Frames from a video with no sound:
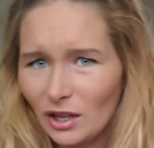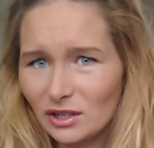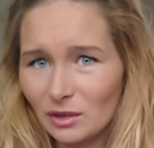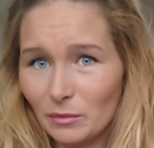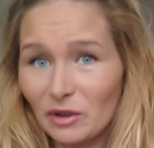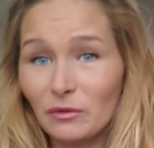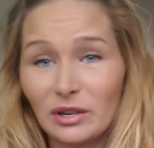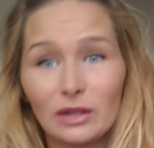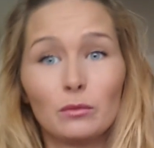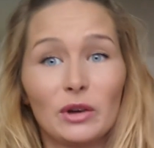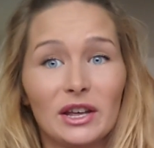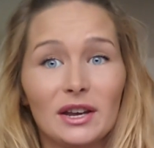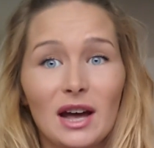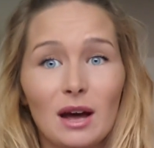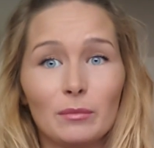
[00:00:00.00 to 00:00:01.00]
Something really
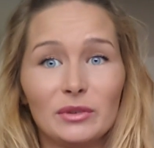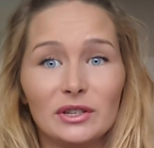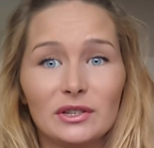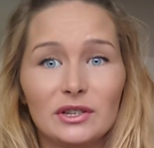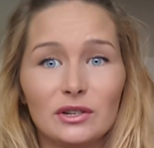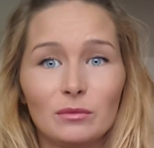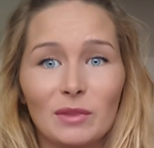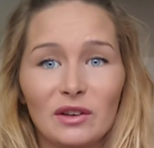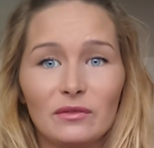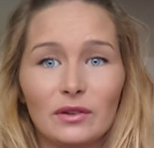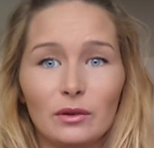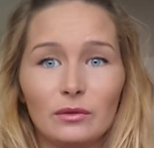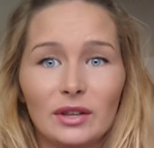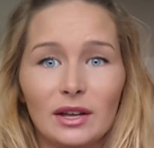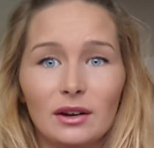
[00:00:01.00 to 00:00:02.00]
weird happened to my
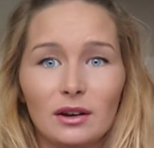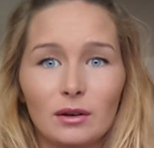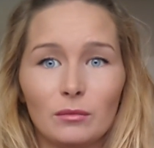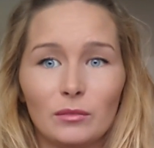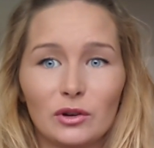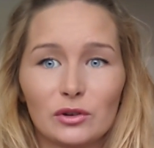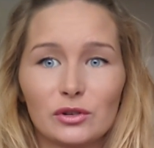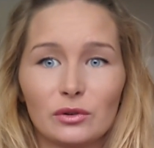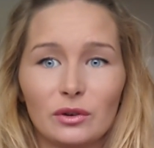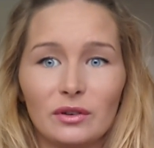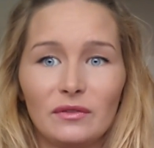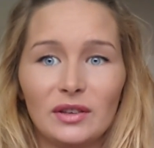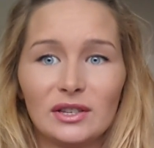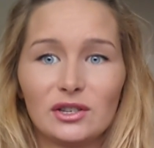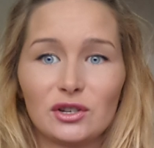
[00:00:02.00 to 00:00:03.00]
phone then, and I'm not sure
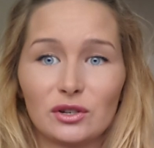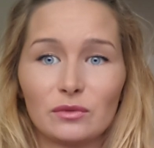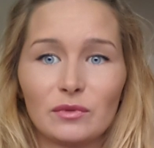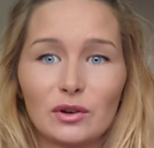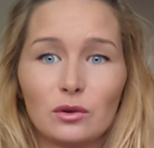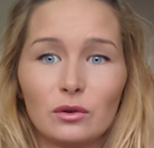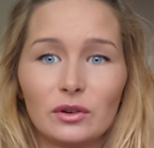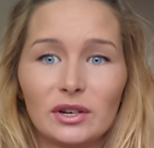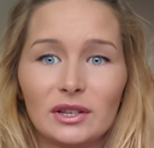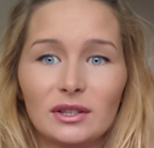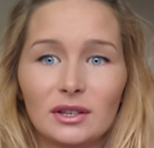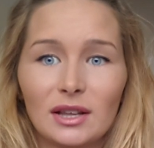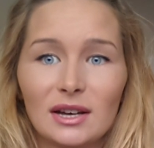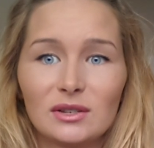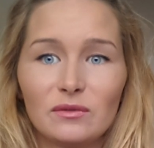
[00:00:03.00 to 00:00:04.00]
if it's just recorded
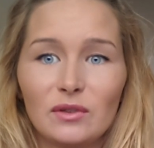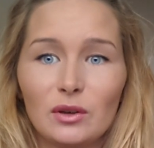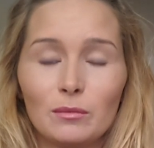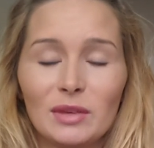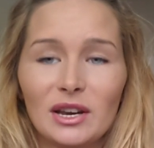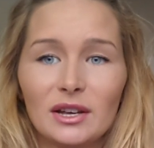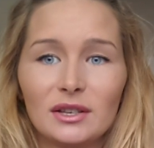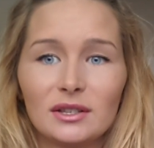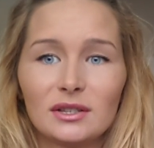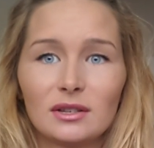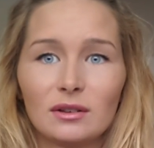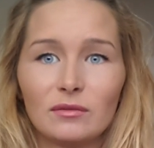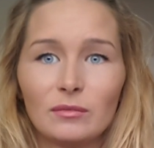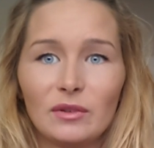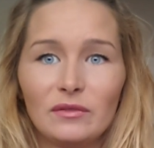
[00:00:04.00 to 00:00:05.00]
the last few minutes
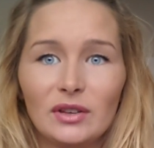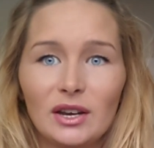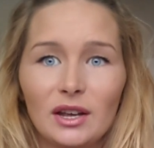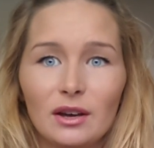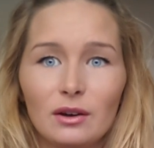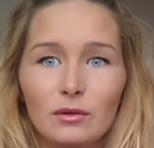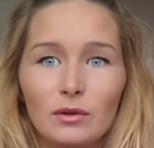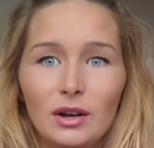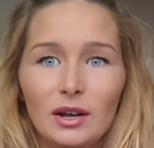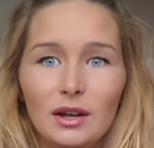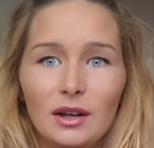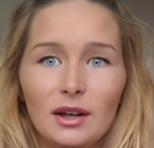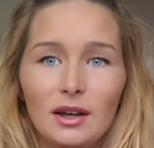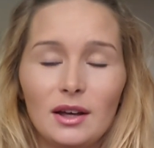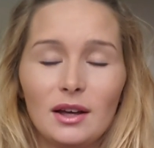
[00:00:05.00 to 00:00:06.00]
of my video.
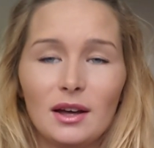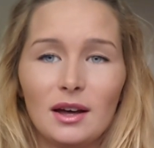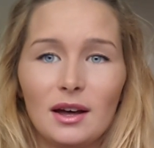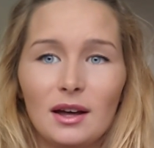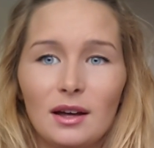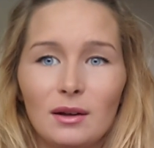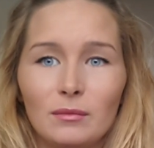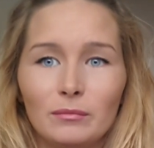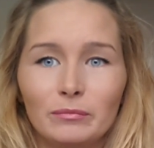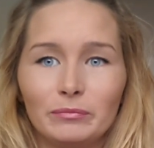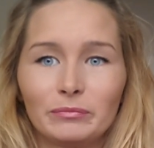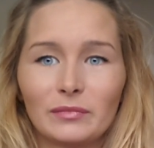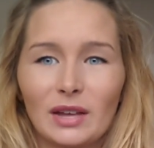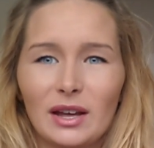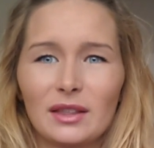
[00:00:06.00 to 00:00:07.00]

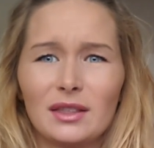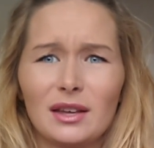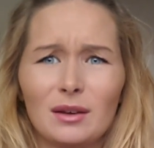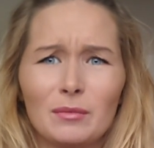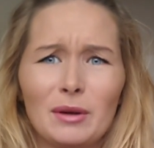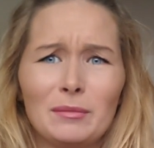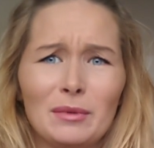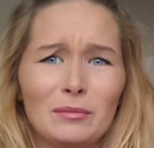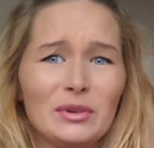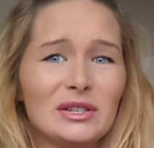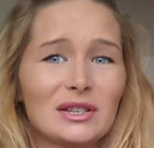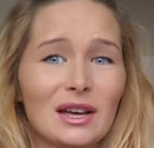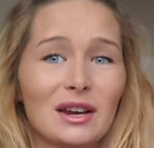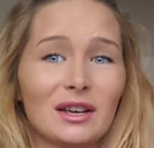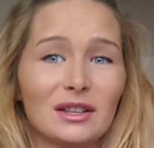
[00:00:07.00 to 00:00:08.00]
I think my
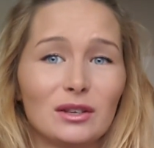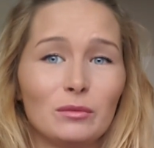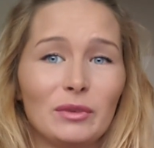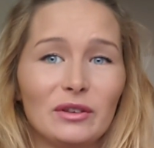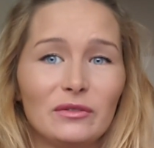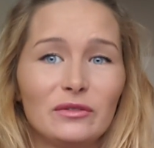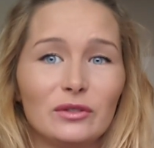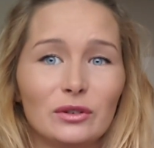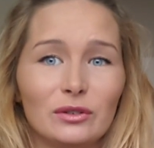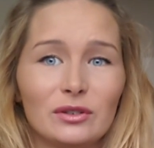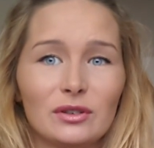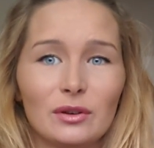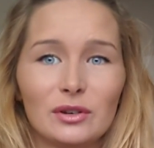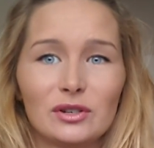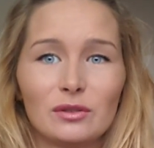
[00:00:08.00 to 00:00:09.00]
memory's getting a little bit full,
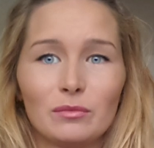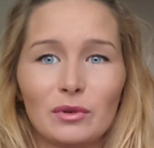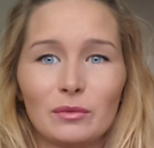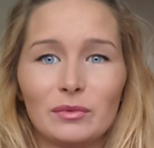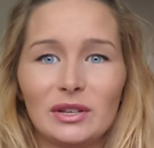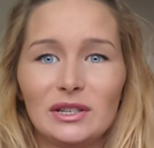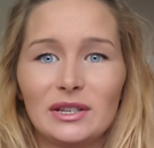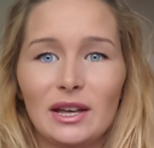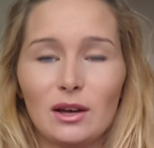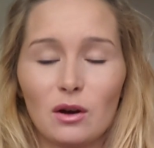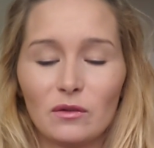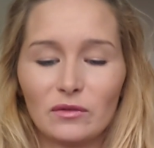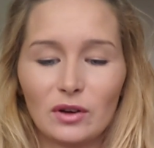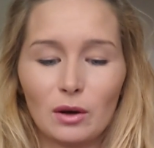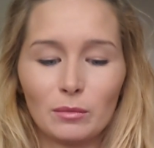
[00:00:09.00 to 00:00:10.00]
so I should probably take
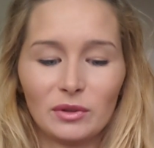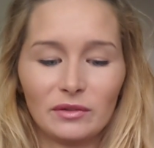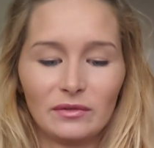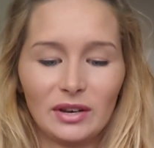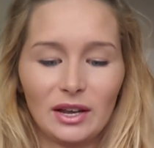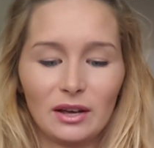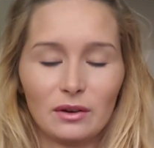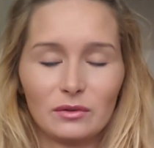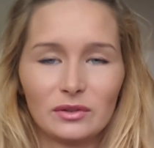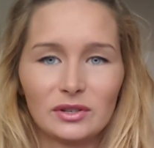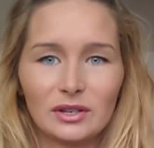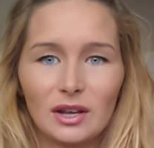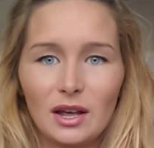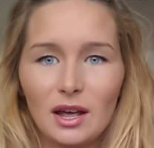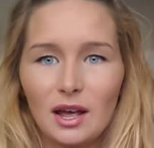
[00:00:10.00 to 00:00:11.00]
off a couple of videos.